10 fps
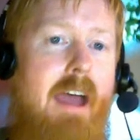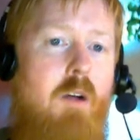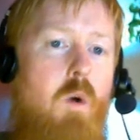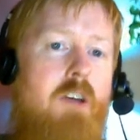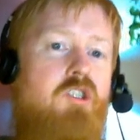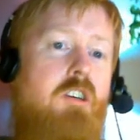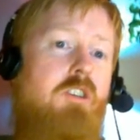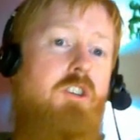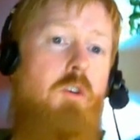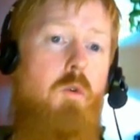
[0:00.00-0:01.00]
question
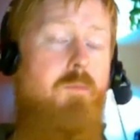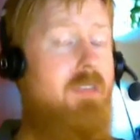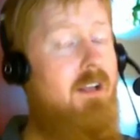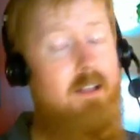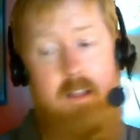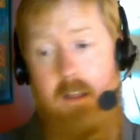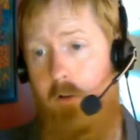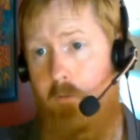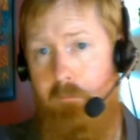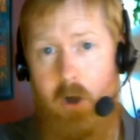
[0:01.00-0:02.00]
to
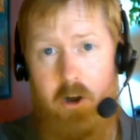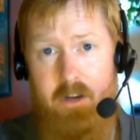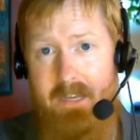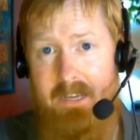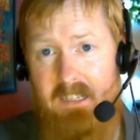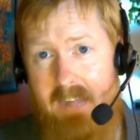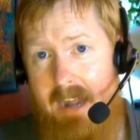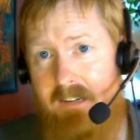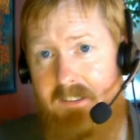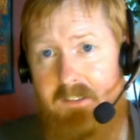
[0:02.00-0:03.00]
marketing
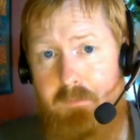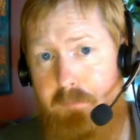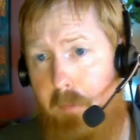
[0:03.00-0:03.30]
execs